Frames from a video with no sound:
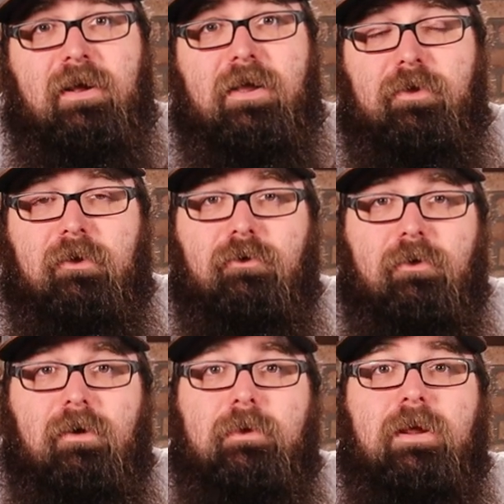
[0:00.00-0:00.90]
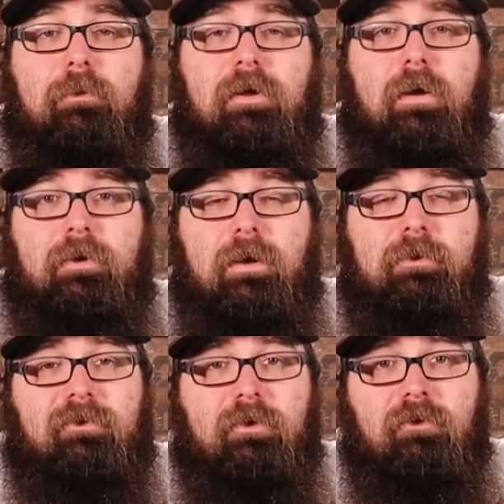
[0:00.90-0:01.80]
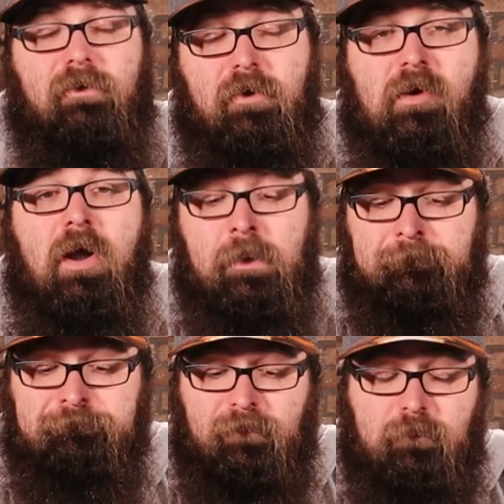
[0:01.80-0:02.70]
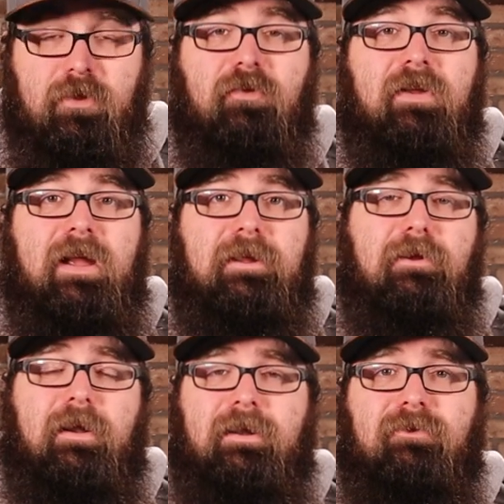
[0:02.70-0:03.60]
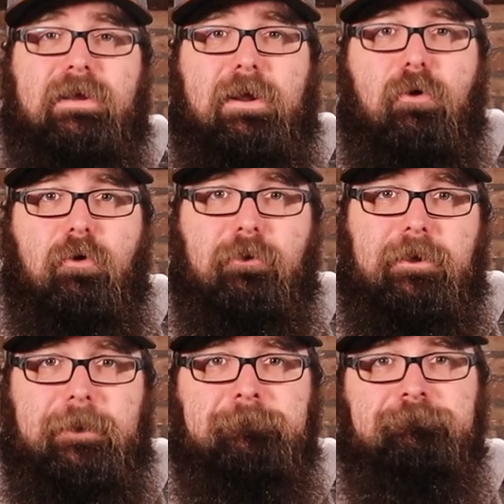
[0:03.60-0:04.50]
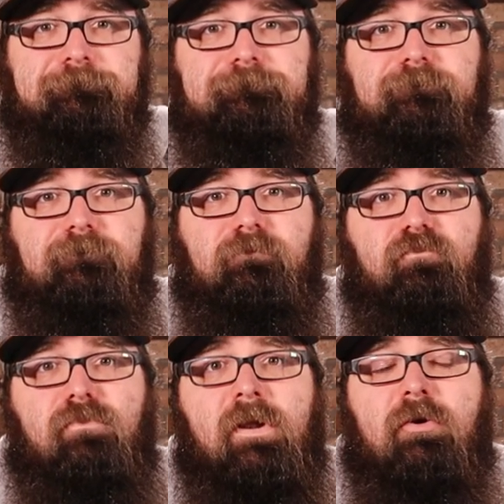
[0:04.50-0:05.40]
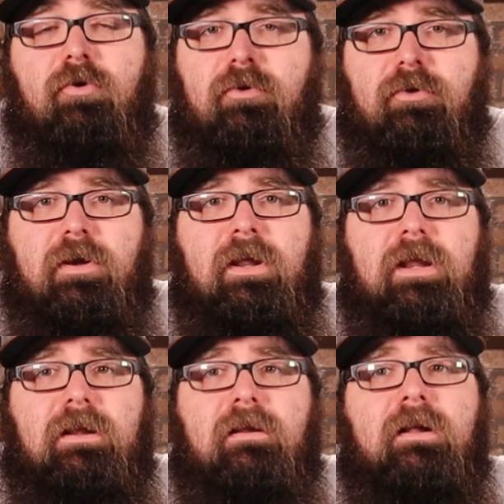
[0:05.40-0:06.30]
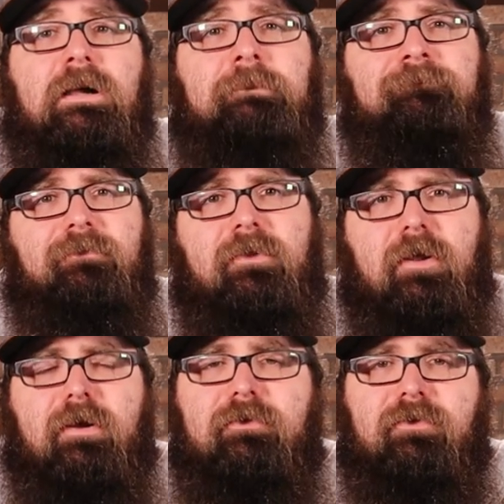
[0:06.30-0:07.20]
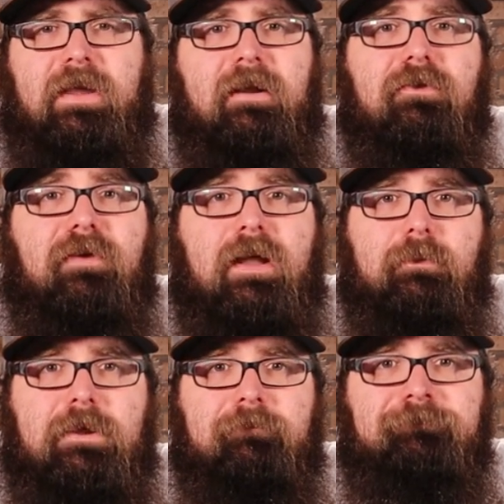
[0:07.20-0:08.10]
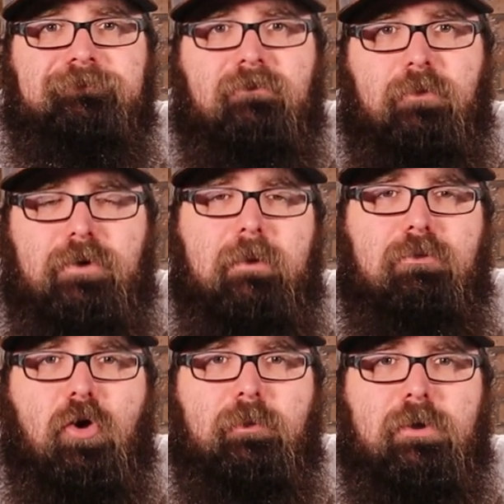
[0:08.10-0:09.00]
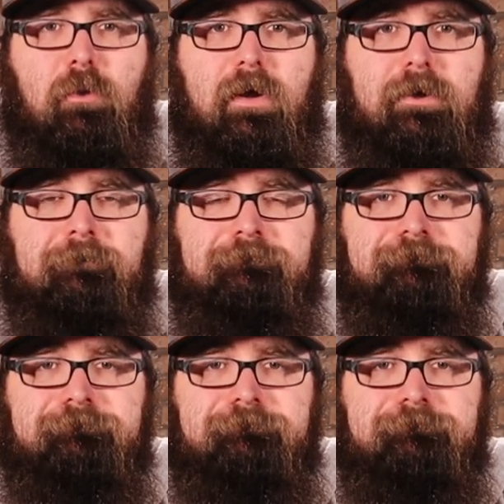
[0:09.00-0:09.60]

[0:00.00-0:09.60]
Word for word: hot things that are going to be coming up in episodes. But this guy here I could snack on all day. Good heat, enough to satisfy me, but not blow me away.